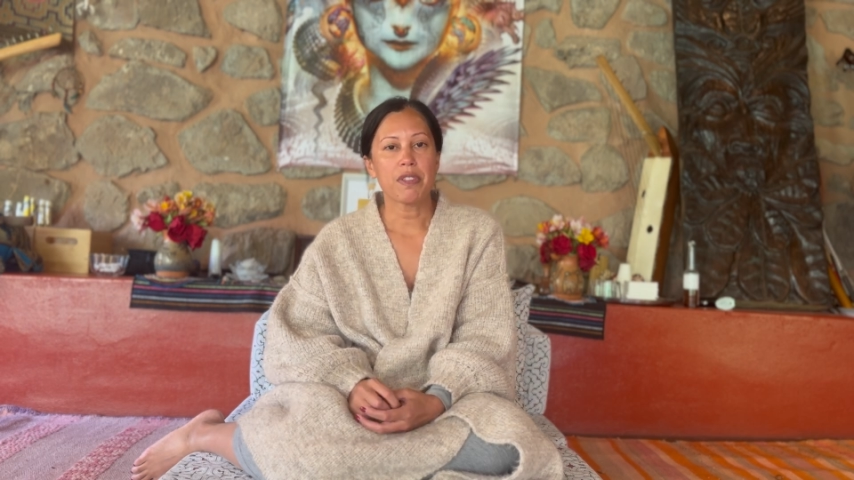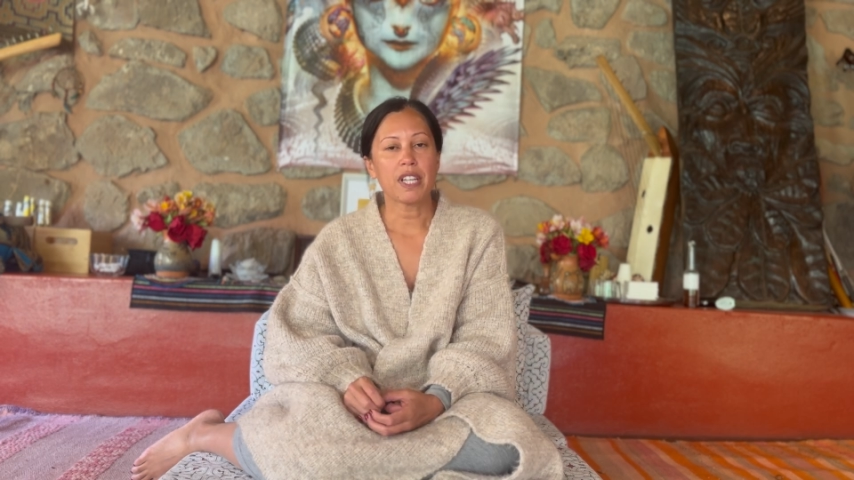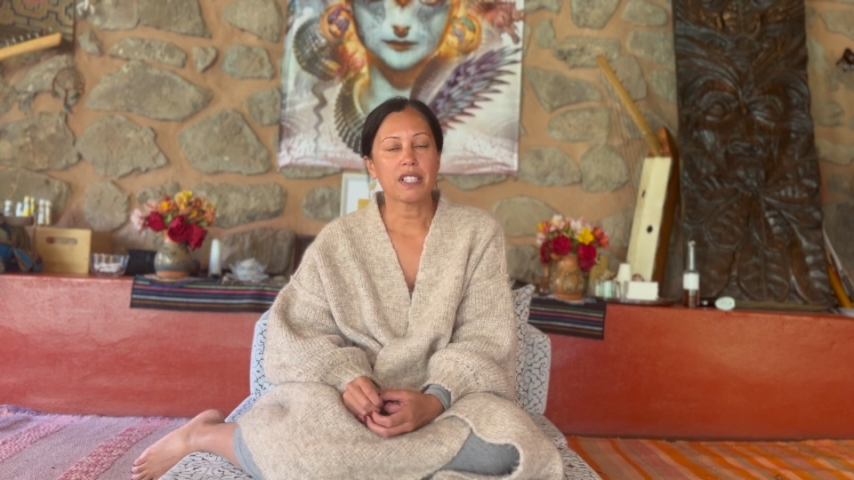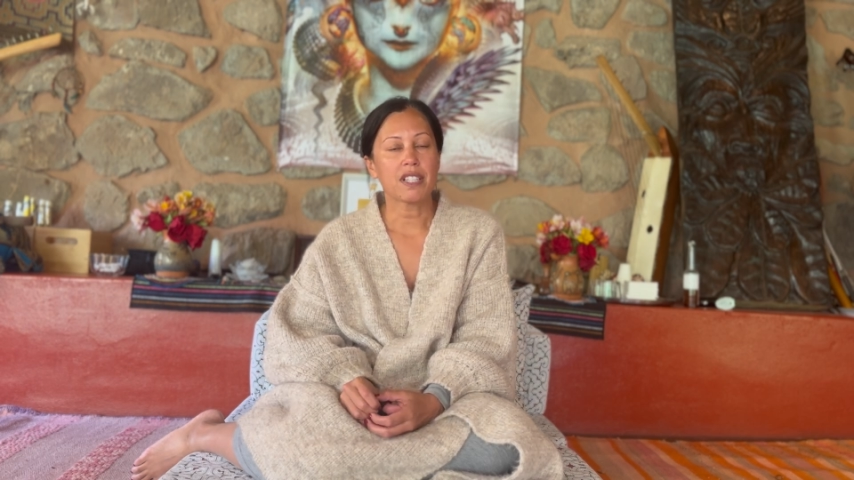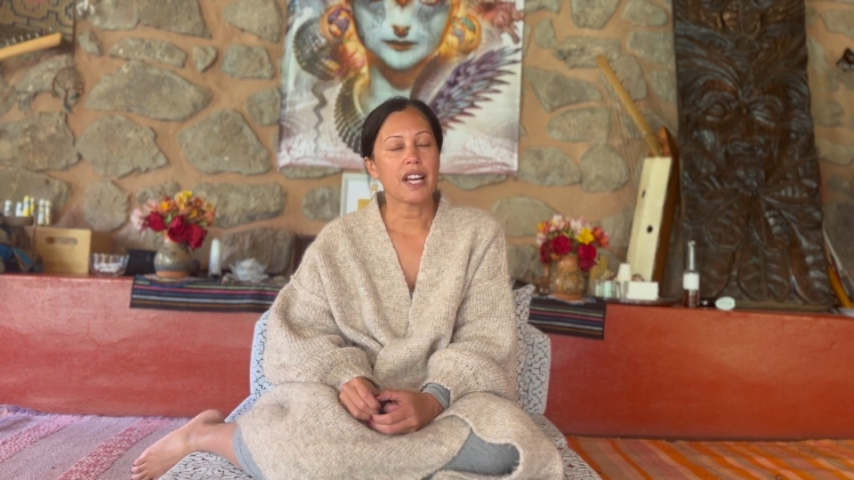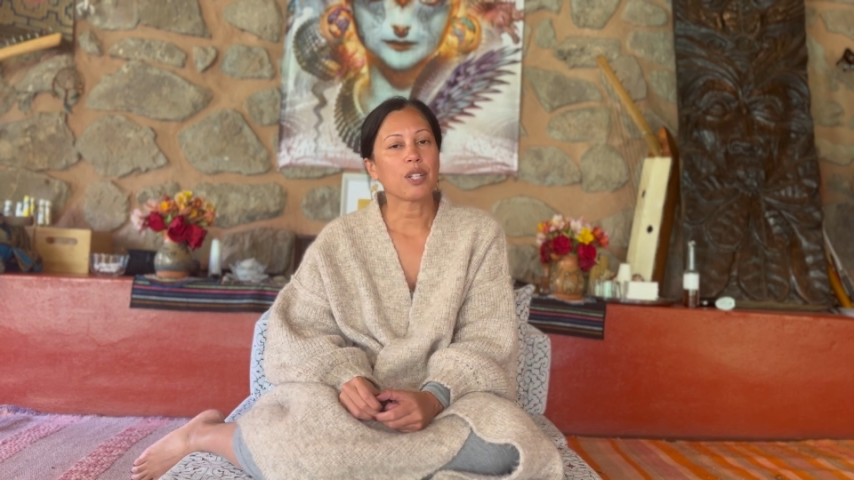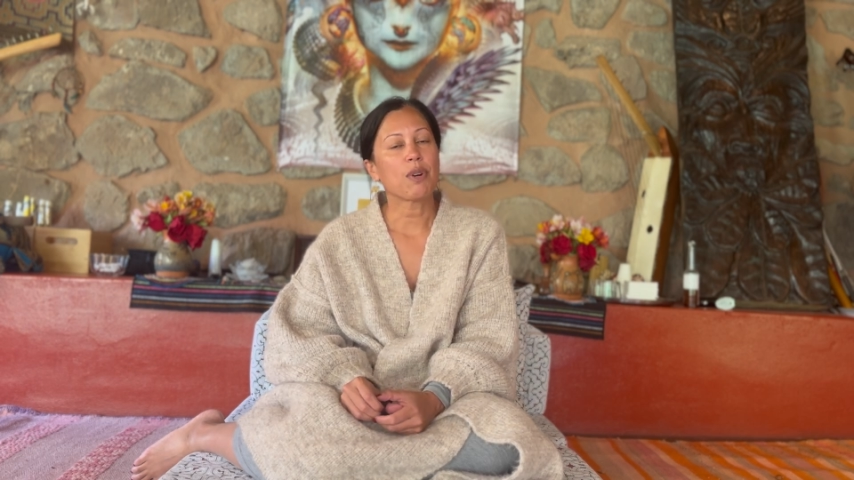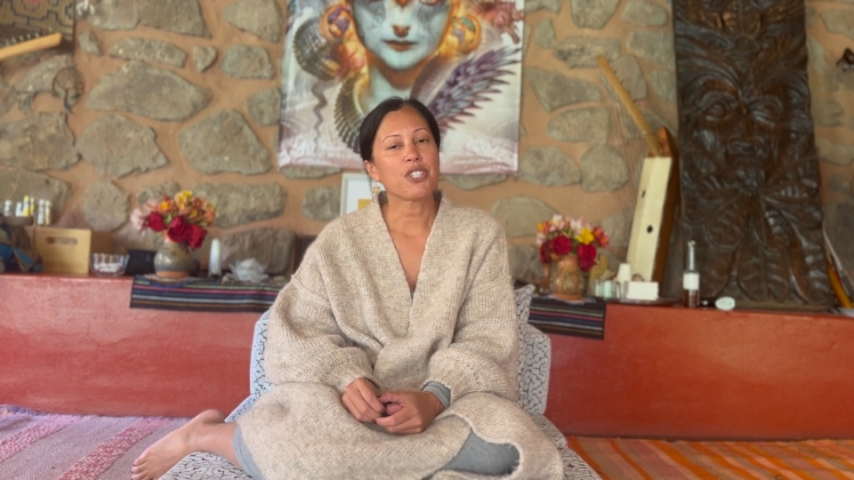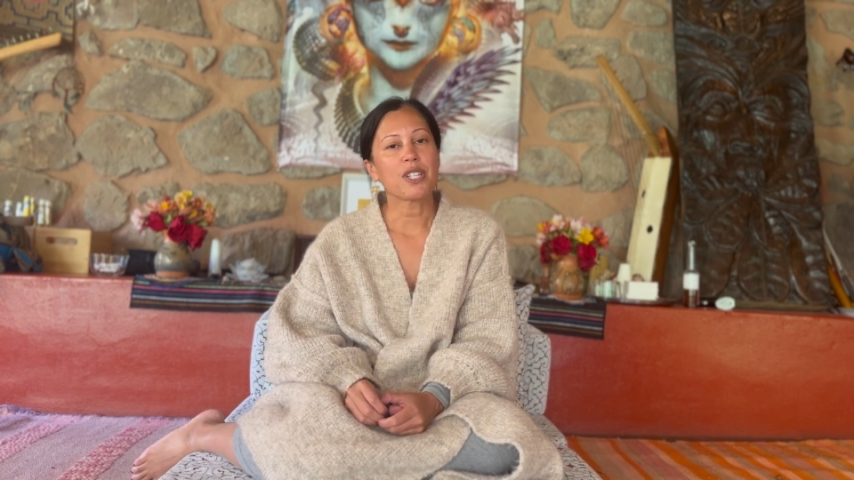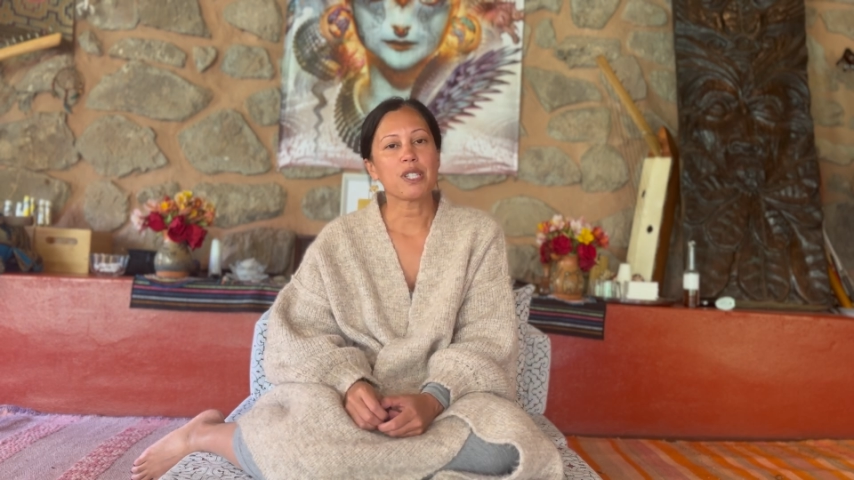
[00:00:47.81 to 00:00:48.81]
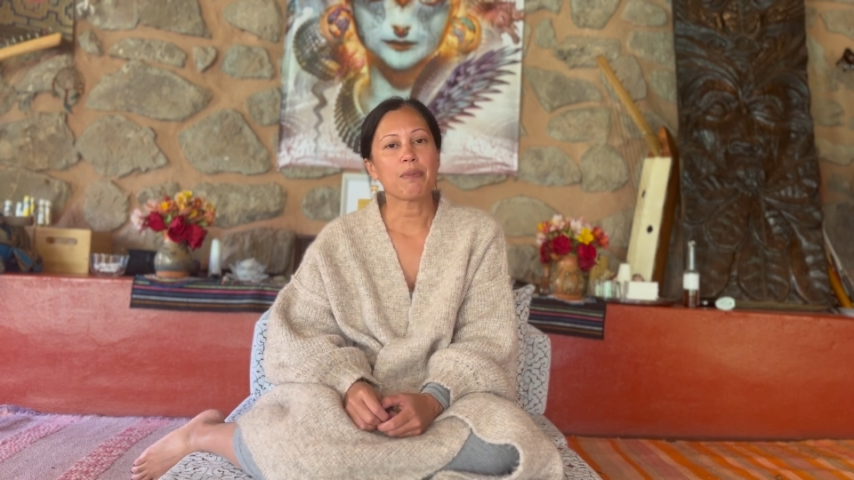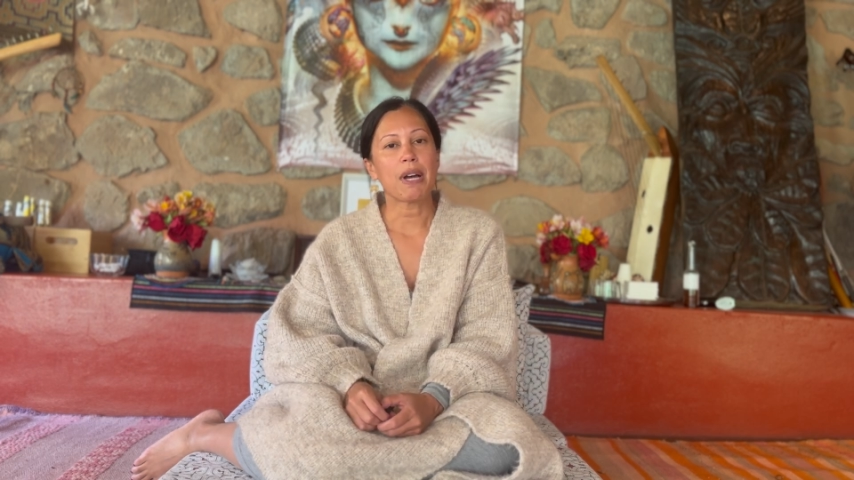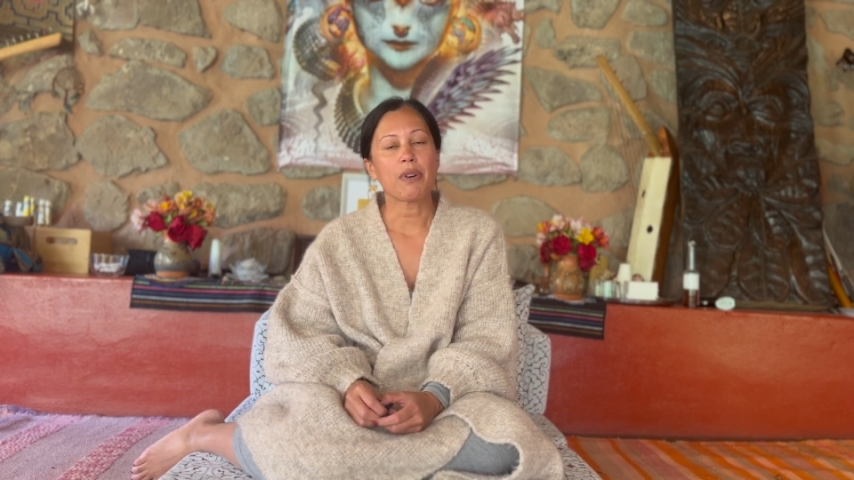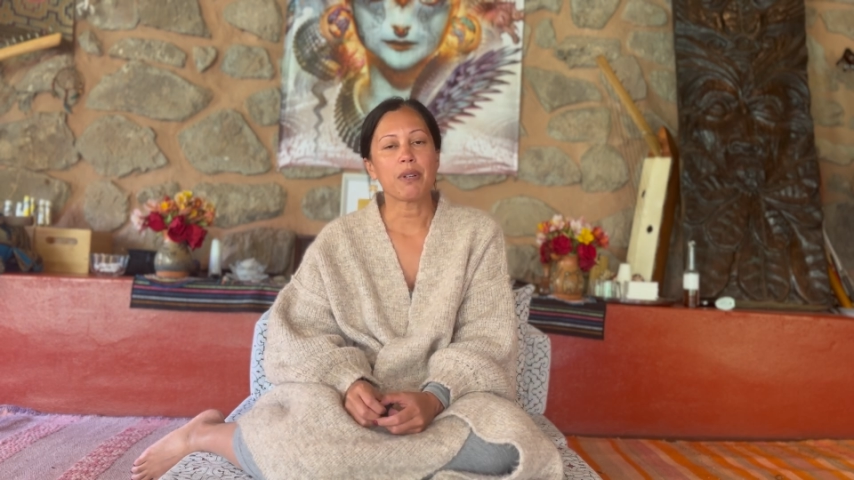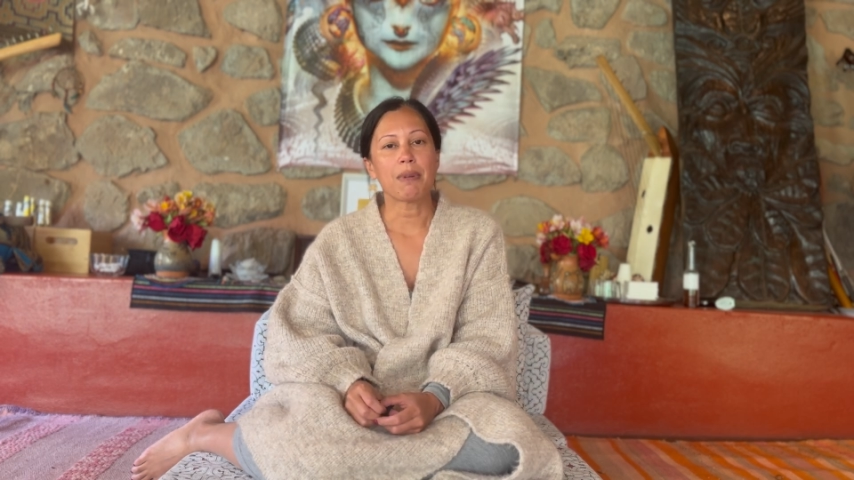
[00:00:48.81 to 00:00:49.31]
things I had questions
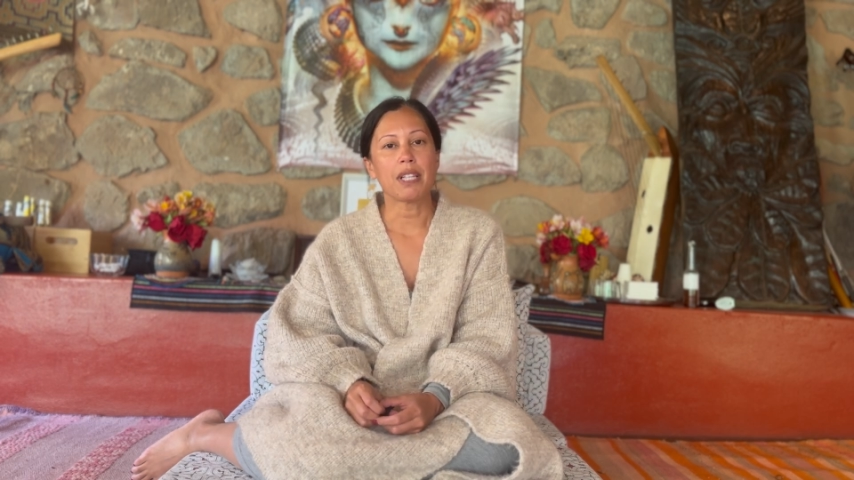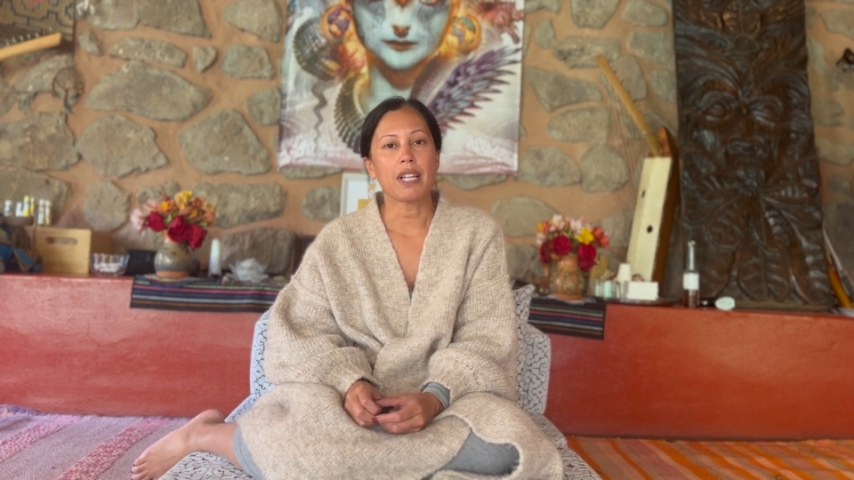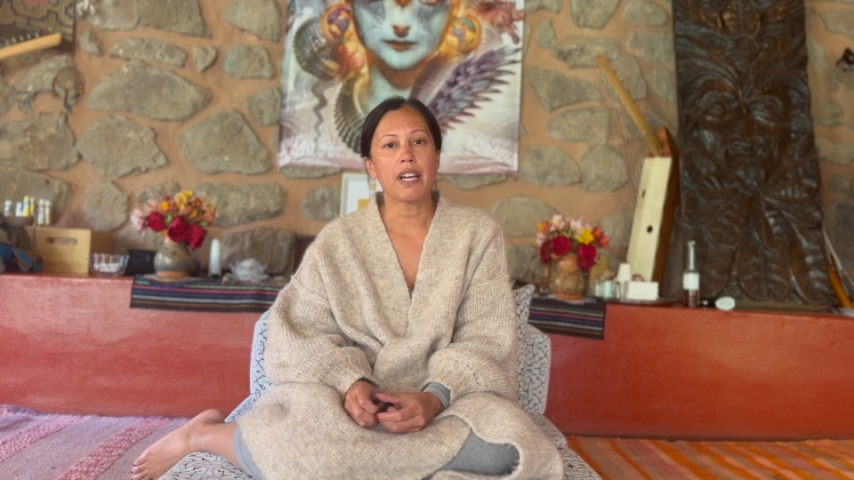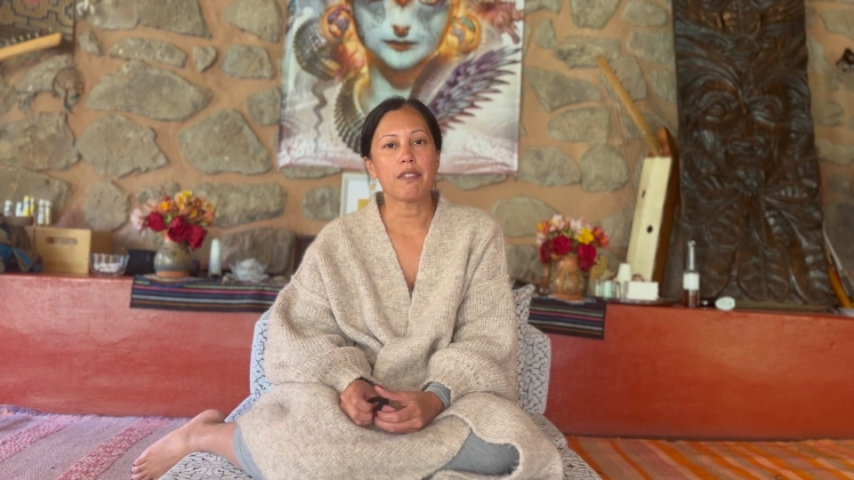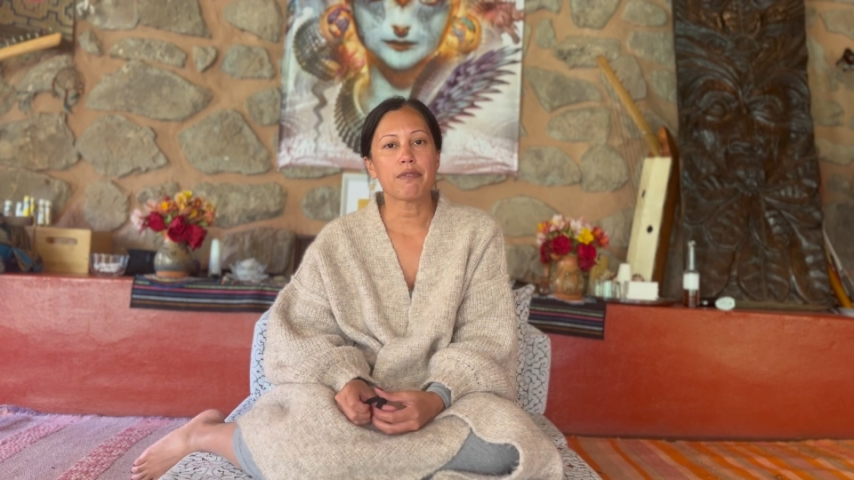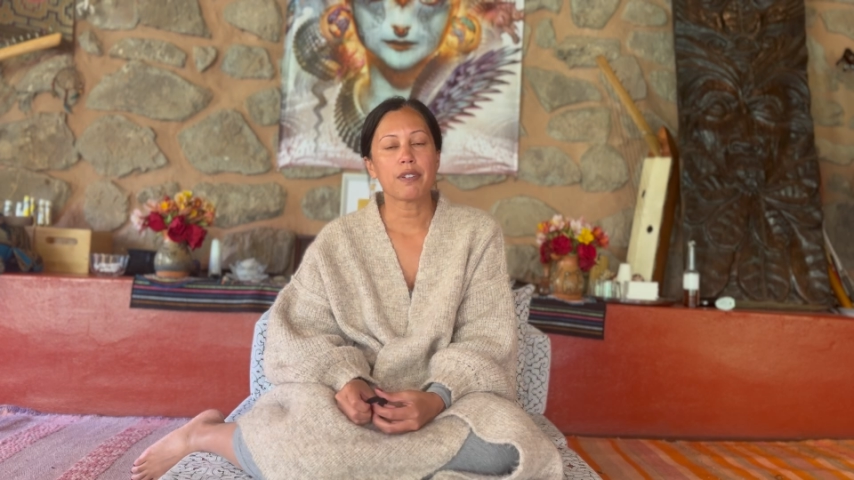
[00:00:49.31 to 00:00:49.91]
about in my life.